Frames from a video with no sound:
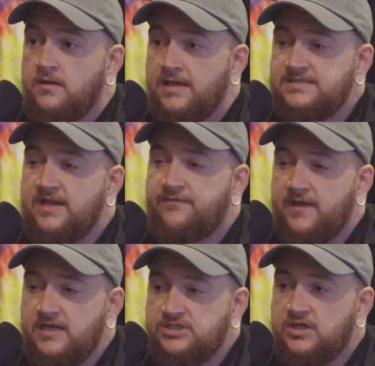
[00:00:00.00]
That's
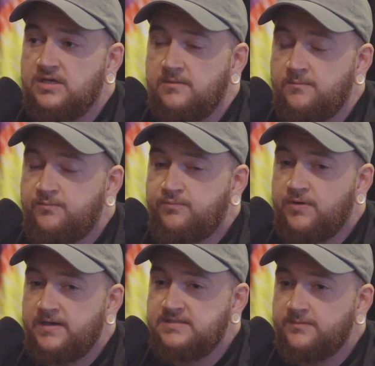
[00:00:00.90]
definitely
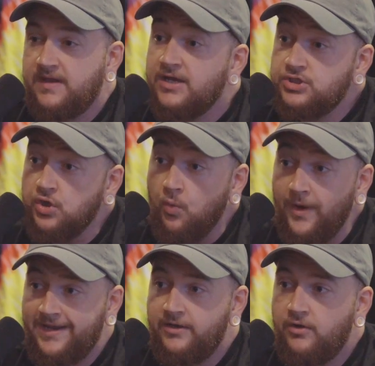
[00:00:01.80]
probably something I should have
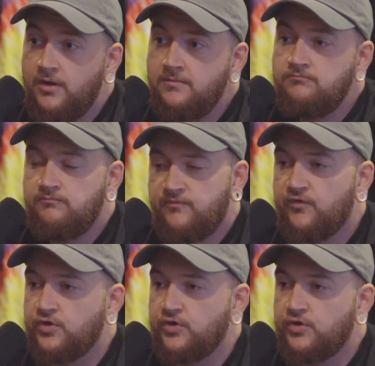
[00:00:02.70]
waited on. For